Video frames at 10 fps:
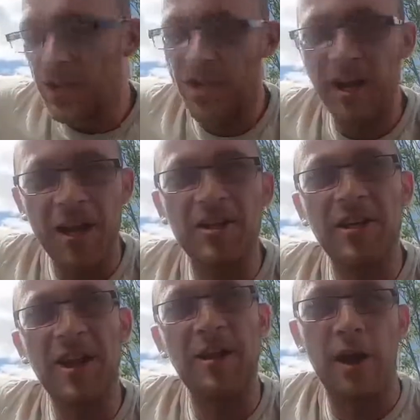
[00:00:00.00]
you can
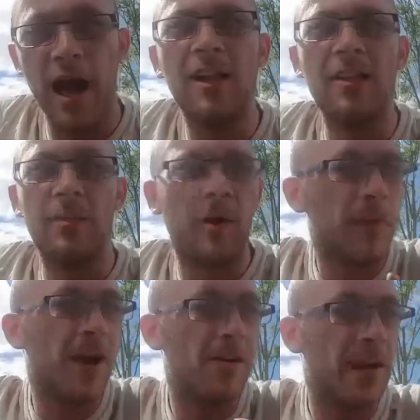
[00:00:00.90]
actually get it in Aldi, but
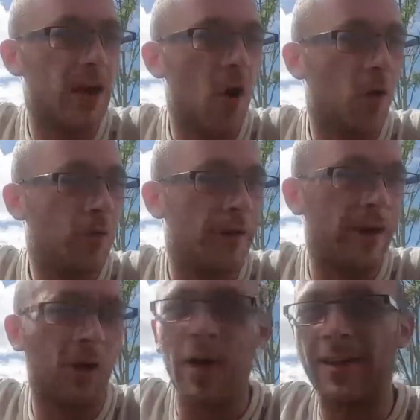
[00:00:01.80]
apparently they go
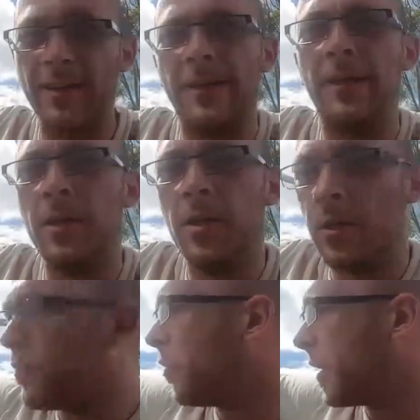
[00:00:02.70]
very quickly.
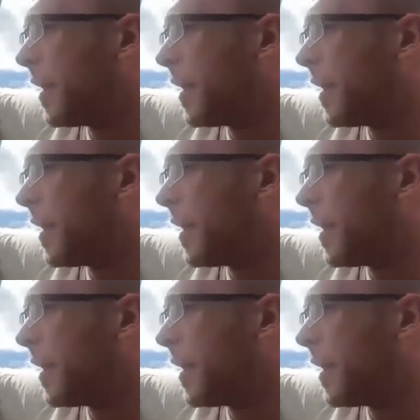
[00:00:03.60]
But